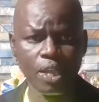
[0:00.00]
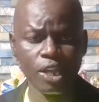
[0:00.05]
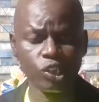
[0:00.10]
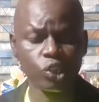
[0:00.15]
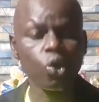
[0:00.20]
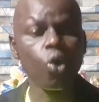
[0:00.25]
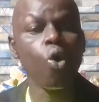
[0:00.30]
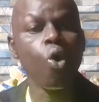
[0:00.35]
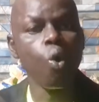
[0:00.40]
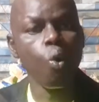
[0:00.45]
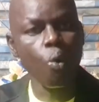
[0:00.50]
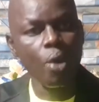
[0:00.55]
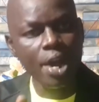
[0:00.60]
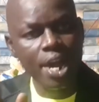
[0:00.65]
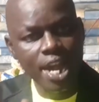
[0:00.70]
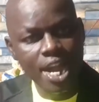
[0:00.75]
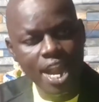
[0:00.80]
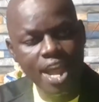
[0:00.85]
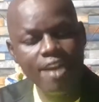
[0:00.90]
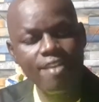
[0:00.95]
So we
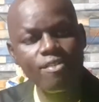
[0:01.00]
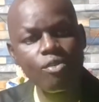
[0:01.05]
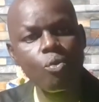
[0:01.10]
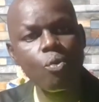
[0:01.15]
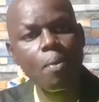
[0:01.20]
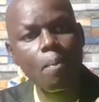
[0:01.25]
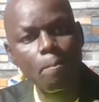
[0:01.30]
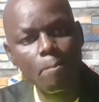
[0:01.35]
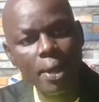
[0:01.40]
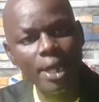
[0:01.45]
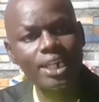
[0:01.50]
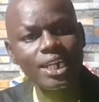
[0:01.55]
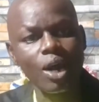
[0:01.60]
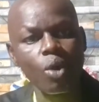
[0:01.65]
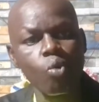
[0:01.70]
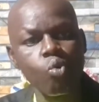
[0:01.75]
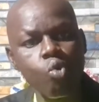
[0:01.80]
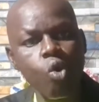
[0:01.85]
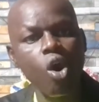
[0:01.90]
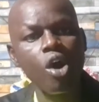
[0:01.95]
better
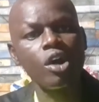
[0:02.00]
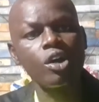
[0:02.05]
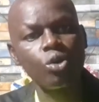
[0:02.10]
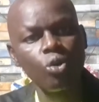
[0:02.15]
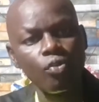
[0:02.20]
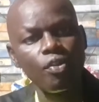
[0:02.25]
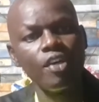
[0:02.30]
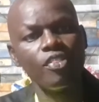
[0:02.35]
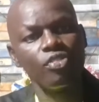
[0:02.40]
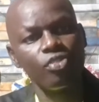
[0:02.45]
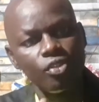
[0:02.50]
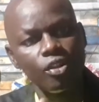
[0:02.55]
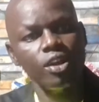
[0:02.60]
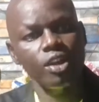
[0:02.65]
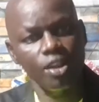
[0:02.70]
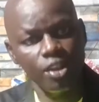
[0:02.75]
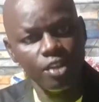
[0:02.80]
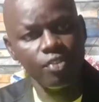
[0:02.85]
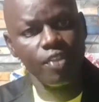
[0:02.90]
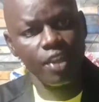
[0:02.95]
walk
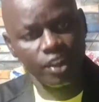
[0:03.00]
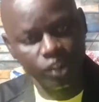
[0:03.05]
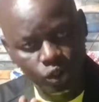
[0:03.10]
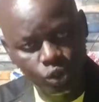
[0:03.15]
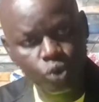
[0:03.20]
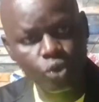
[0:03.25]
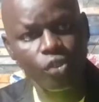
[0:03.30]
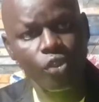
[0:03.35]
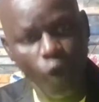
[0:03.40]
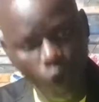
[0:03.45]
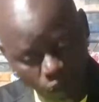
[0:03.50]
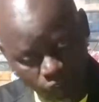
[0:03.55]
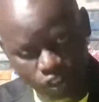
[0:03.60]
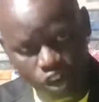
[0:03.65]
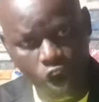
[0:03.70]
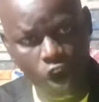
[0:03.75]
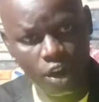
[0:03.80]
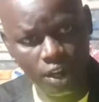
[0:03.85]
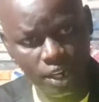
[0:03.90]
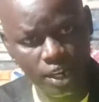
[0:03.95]
in the truth of
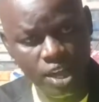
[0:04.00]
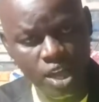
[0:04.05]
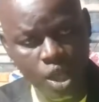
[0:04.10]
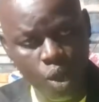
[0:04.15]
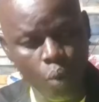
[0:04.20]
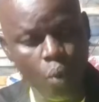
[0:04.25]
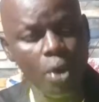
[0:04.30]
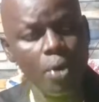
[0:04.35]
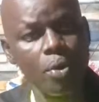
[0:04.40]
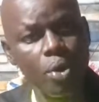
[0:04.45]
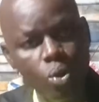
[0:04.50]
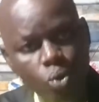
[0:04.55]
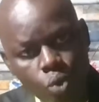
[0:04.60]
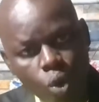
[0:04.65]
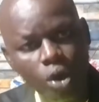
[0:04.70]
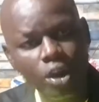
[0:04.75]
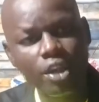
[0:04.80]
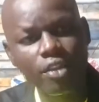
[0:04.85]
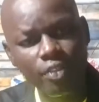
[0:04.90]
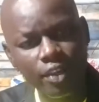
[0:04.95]
God. When we
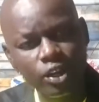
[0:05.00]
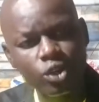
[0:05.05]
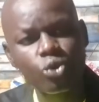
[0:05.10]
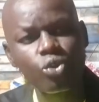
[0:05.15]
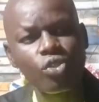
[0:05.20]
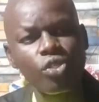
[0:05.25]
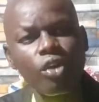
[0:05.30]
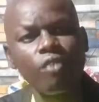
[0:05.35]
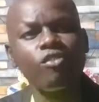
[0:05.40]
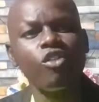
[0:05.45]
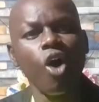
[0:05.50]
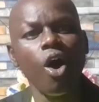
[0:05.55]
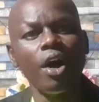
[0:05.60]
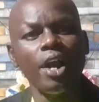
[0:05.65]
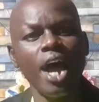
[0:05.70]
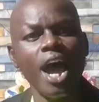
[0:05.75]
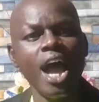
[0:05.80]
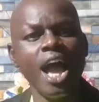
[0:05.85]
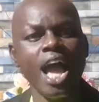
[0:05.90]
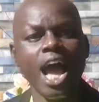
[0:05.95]
walk in the truth of
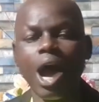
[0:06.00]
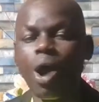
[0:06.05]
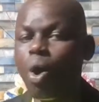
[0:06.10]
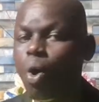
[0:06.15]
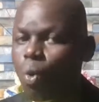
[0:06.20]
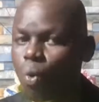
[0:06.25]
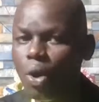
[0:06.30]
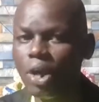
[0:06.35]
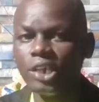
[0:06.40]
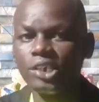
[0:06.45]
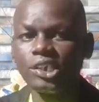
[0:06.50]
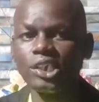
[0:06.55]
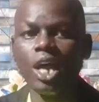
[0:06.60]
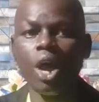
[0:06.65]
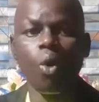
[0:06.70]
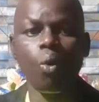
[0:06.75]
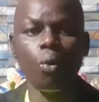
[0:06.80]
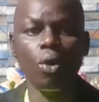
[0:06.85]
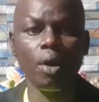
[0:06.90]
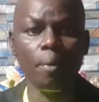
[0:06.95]
God, our ways
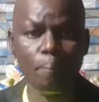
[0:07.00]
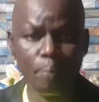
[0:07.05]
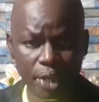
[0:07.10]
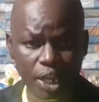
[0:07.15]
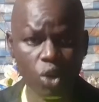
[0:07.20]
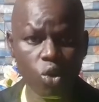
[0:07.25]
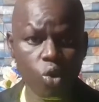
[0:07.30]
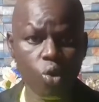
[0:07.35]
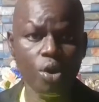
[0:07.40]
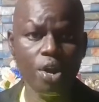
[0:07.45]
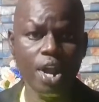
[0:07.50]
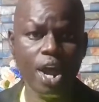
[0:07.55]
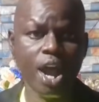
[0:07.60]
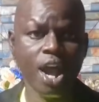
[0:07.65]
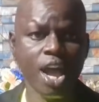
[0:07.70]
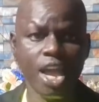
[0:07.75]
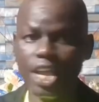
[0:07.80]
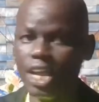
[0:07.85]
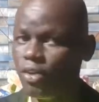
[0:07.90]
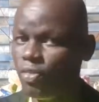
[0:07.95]
will be good
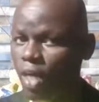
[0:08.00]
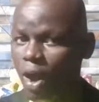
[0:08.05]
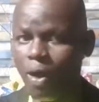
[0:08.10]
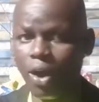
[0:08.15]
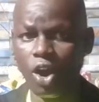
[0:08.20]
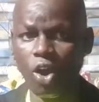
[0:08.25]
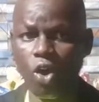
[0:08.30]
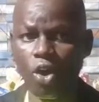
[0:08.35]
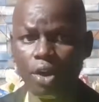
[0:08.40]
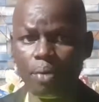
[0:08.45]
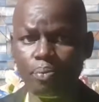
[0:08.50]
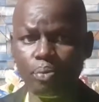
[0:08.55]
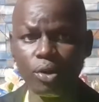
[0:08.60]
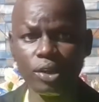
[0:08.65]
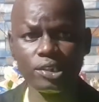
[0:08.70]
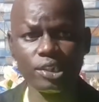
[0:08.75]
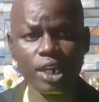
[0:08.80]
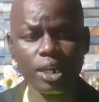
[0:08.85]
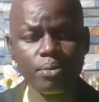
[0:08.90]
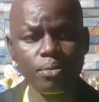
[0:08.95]
with our God.
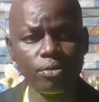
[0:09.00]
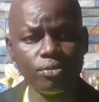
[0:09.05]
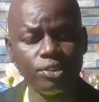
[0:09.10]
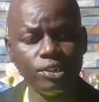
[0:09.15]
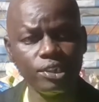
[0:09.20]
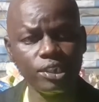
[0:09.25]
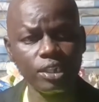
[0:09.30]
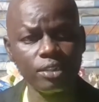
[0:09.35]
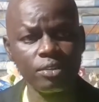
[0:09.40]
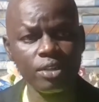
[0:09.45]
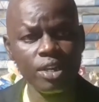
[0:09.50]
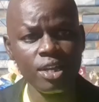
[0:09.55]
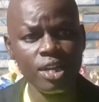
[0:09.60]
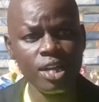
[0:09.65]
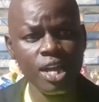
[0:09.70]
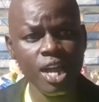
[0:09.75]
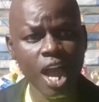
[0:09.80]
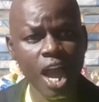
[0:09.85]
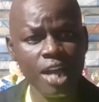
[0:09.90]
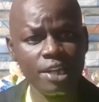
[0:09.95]
Praise the name of Jesus.
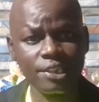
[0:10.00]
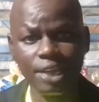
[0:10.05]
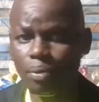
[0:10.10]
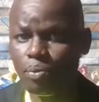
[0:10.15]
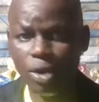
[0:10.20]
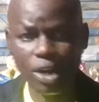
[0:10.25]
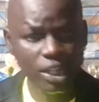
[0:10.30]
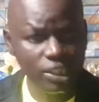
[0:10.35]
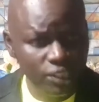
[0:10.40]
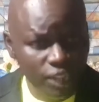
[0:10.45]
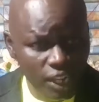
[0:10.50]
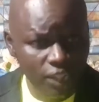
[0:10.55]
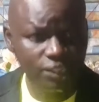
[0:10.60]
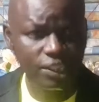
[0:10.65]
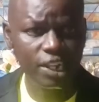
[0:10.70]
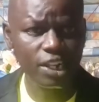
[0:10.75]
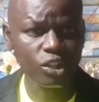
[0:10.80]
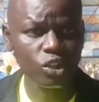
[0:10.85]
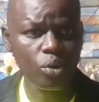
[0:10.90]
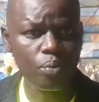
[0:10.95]
Someone is
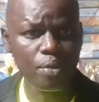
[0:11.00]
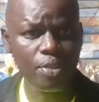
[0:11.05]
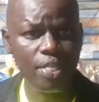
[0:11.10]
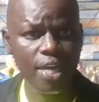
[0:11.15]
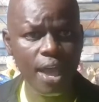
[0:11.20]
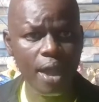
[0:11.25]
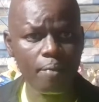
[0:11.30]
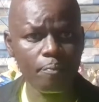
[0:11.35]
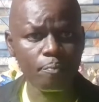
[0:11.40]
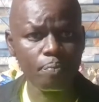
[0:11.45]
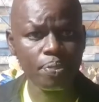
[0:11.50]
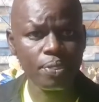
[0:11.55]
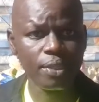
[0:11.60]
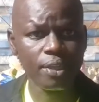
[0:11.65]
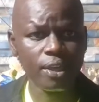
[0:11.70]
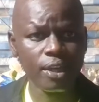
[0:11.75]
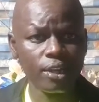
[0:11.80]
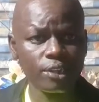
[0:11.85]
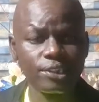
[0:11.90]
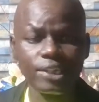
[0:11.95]
listening to me there.
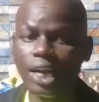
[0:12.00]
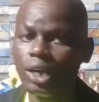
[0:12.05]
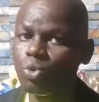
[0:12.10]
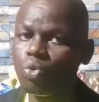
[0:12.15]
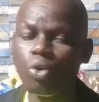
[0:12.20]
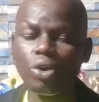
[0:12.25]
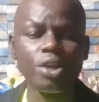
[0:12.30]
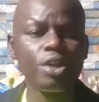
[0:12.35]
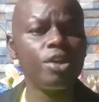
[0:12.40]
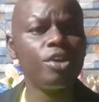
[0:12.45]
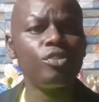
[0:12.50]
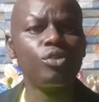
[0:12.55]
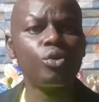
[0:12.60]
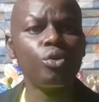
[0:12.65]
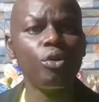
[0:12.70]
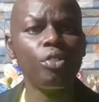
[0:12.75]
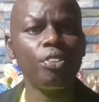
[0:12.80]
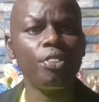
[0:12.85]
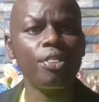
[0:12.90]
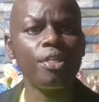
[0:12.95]
Start walking in
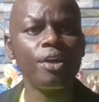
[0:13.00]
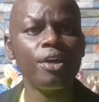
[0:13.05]
truth.